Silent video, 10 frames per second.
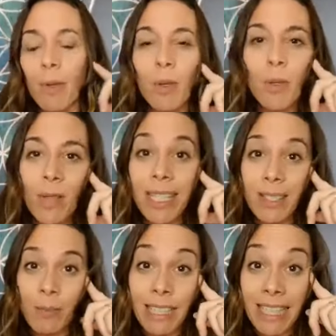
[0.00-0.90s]
Who
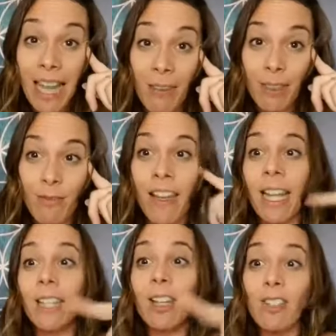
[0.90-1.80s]
is ready to have some fun?
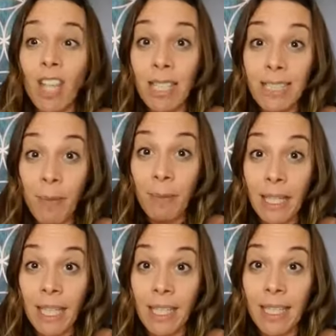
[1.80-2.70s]
I know John Stupka
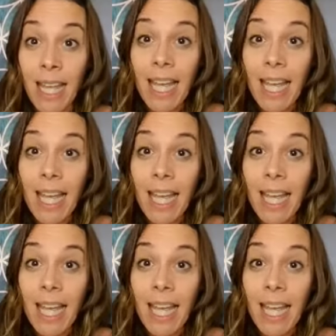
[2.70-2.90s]
is.